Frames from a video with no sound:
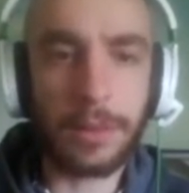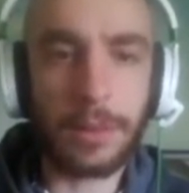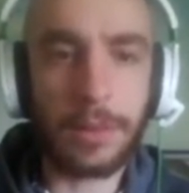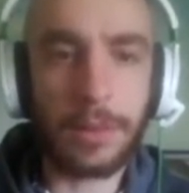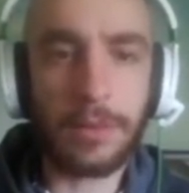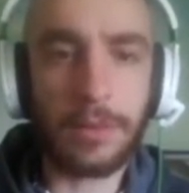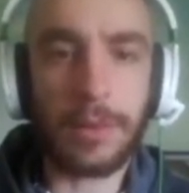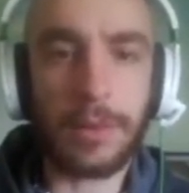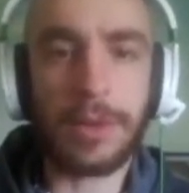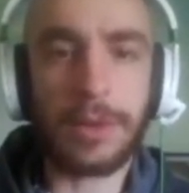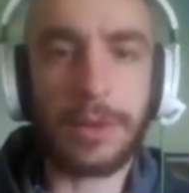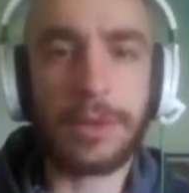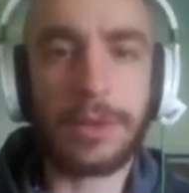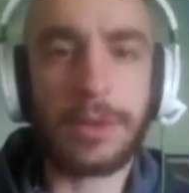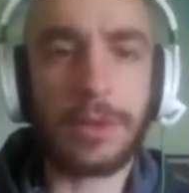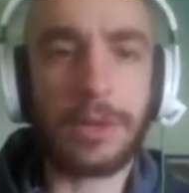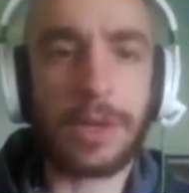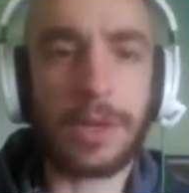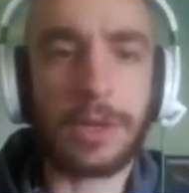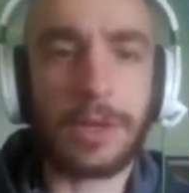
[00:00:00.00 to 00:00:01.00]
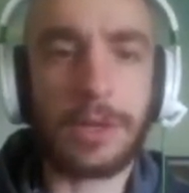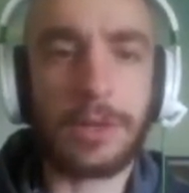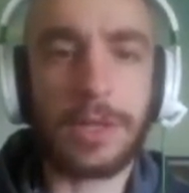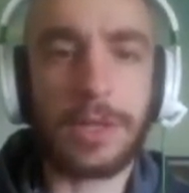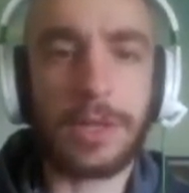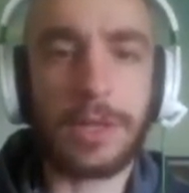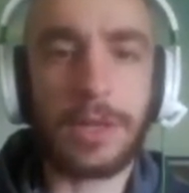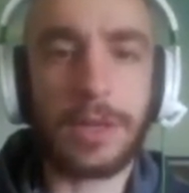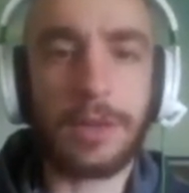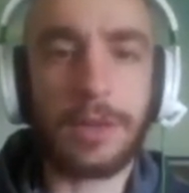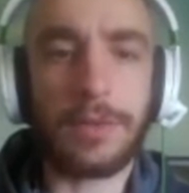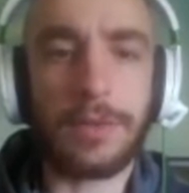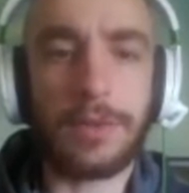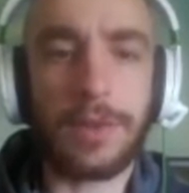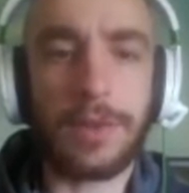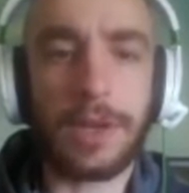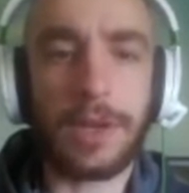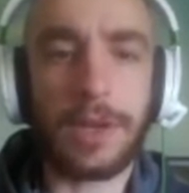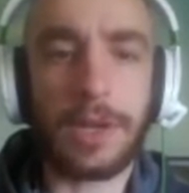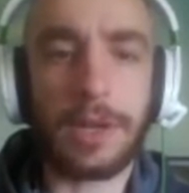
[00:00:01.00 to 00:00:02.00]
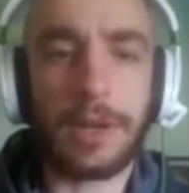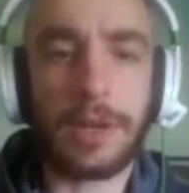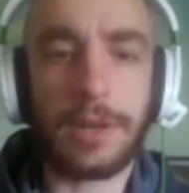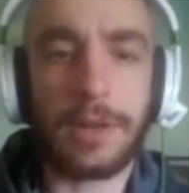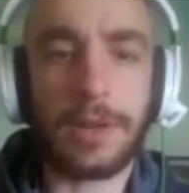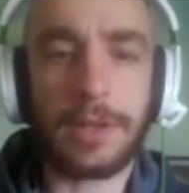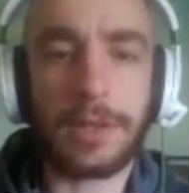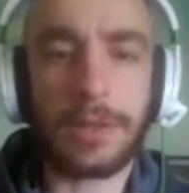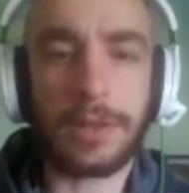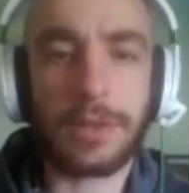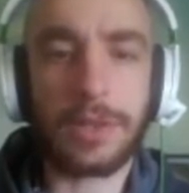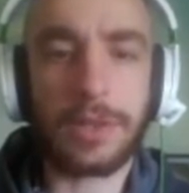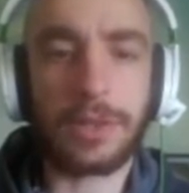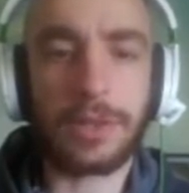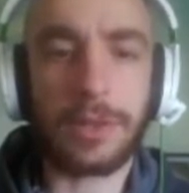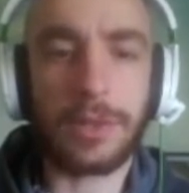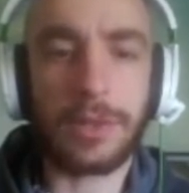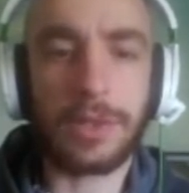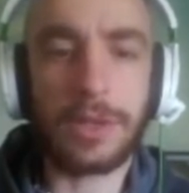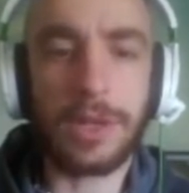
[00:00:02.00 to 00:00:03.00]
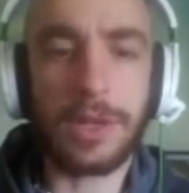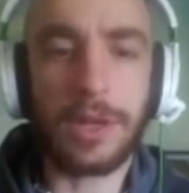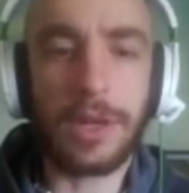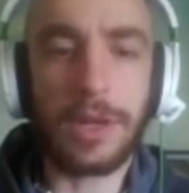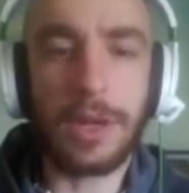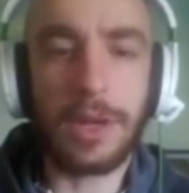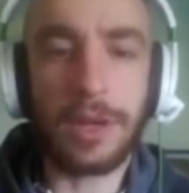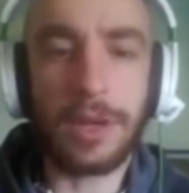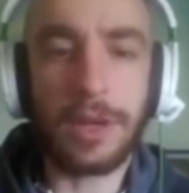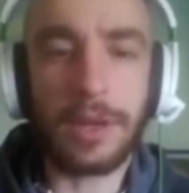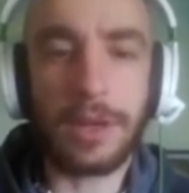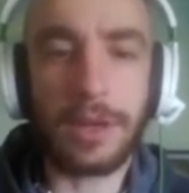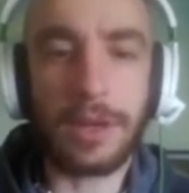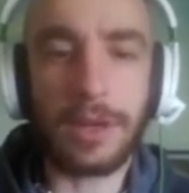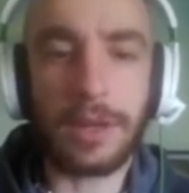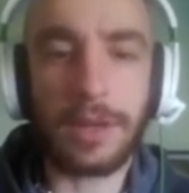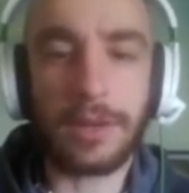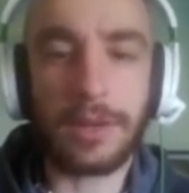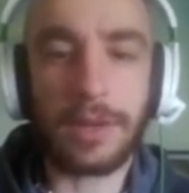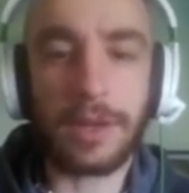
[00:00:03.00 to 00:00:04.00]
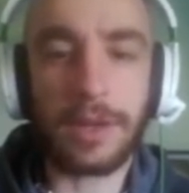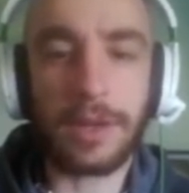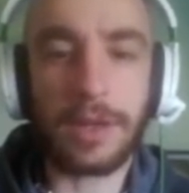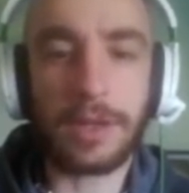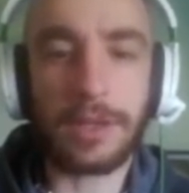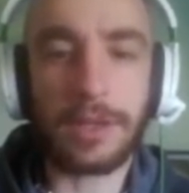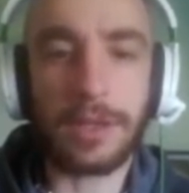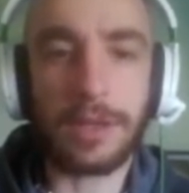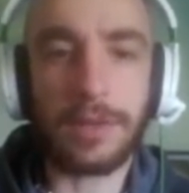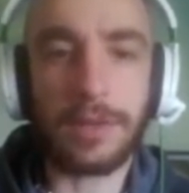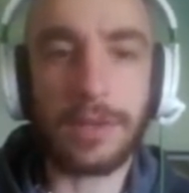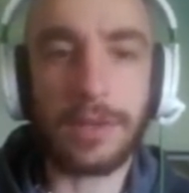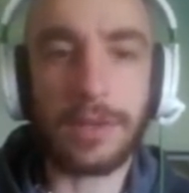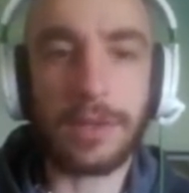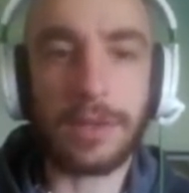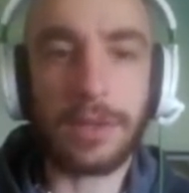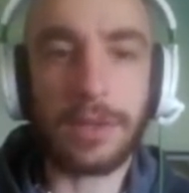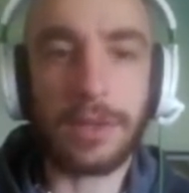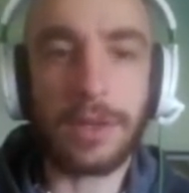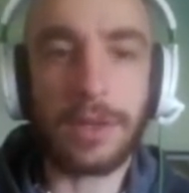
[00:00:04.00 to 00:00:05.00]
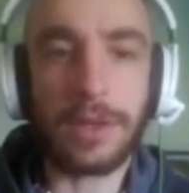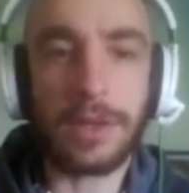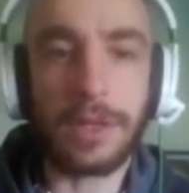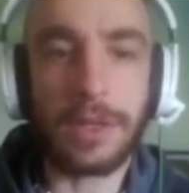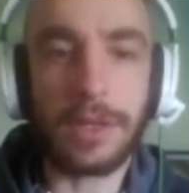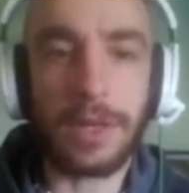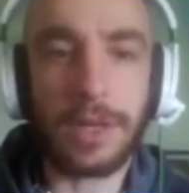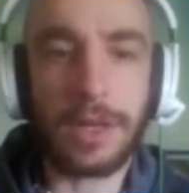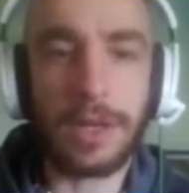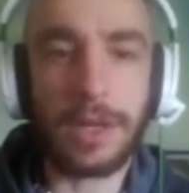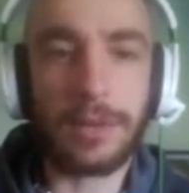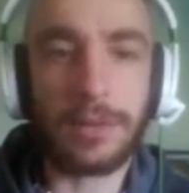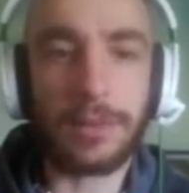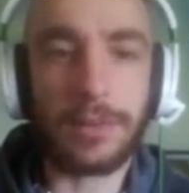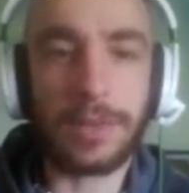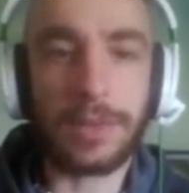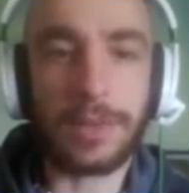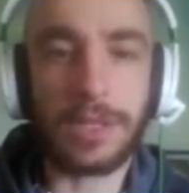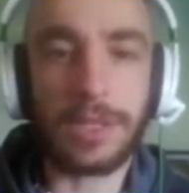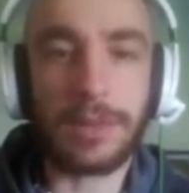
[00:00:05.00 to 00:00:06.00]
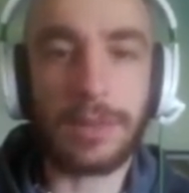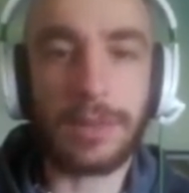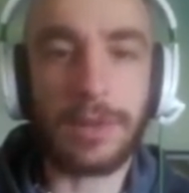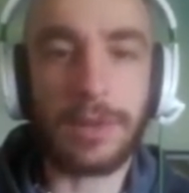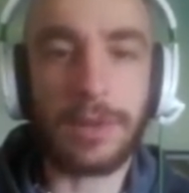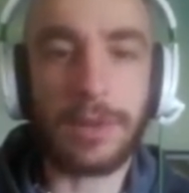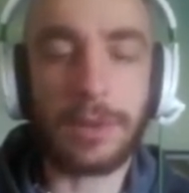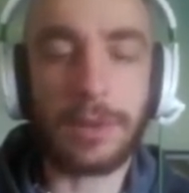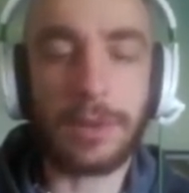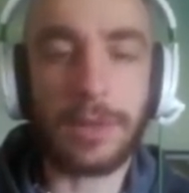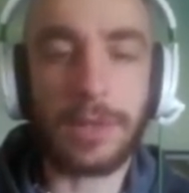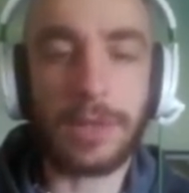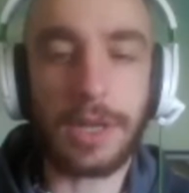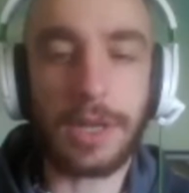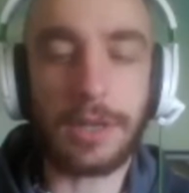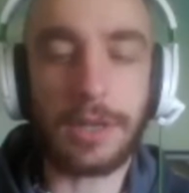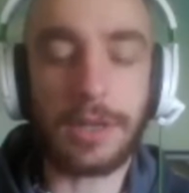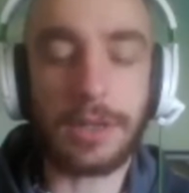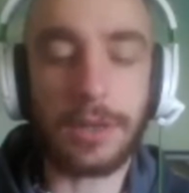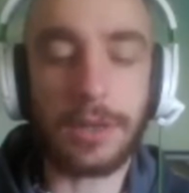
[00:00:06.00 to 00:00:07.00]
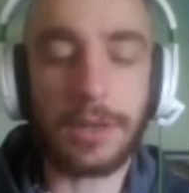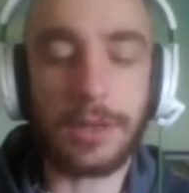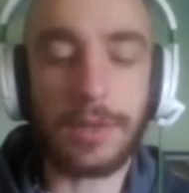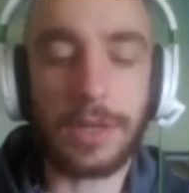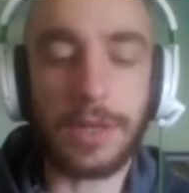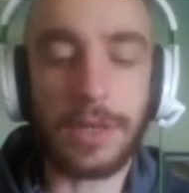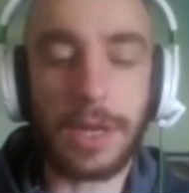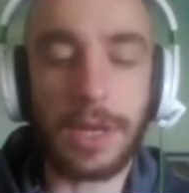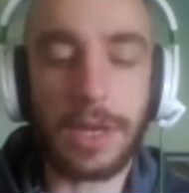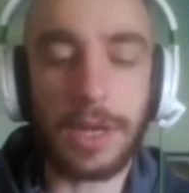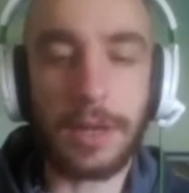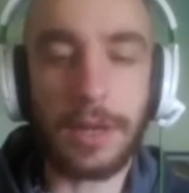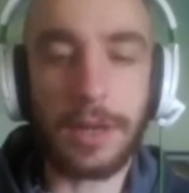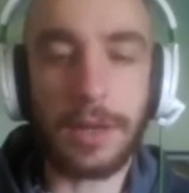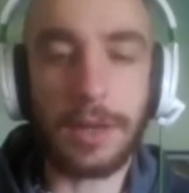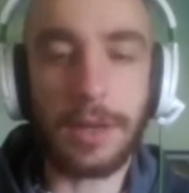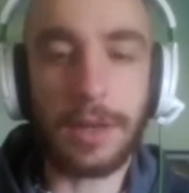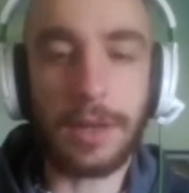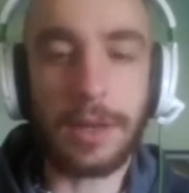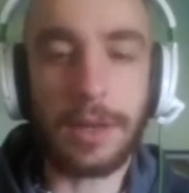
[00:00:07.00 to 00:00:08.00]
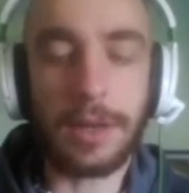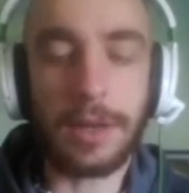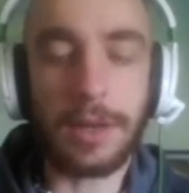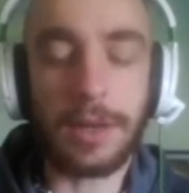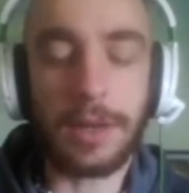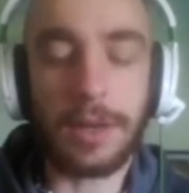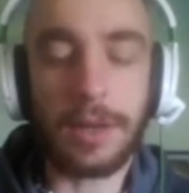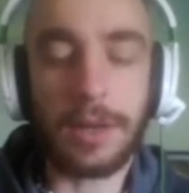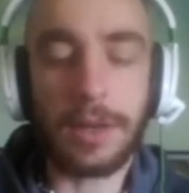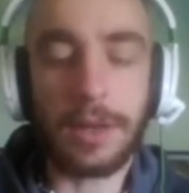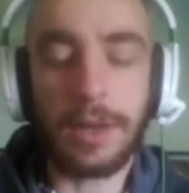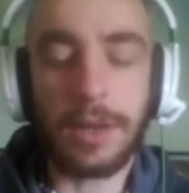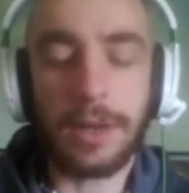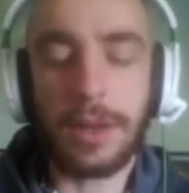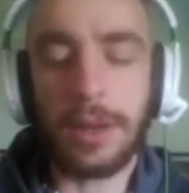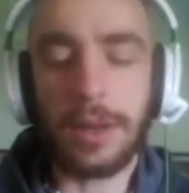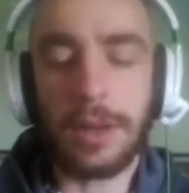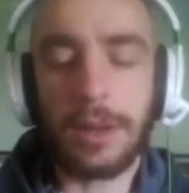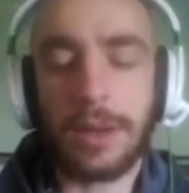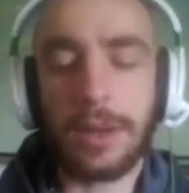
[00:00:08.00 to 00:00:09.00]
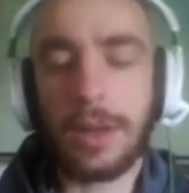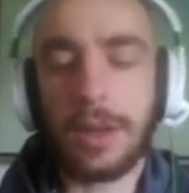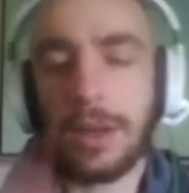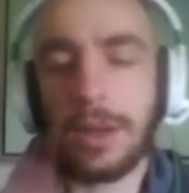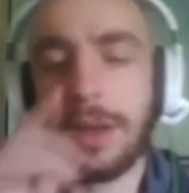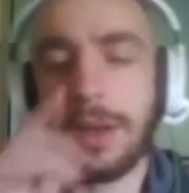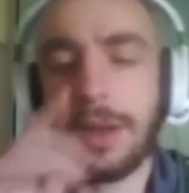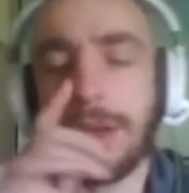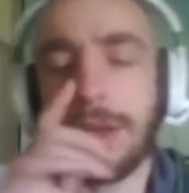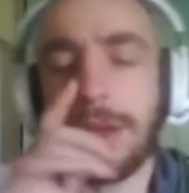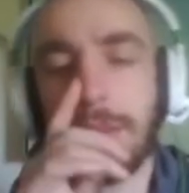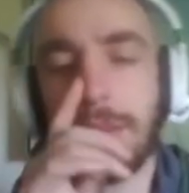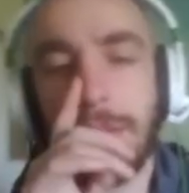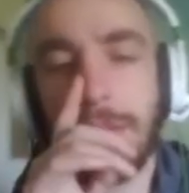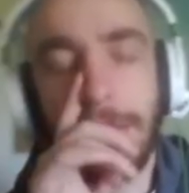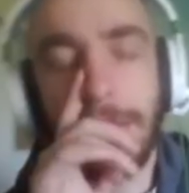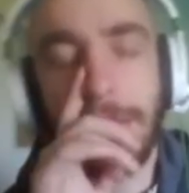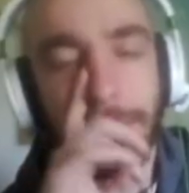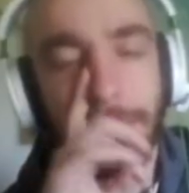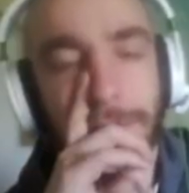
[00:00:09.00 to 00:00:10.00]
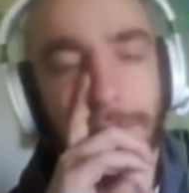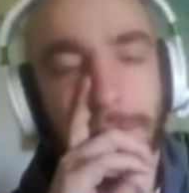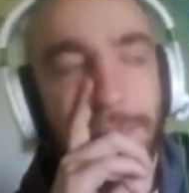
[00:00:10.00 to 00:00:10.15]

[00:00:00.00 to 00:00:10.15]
If I wanted to, I could use that knife to finally end this. Question was, did I think I deserved it? Did I? Was this my fault? Did I deserve to die? Ah, well.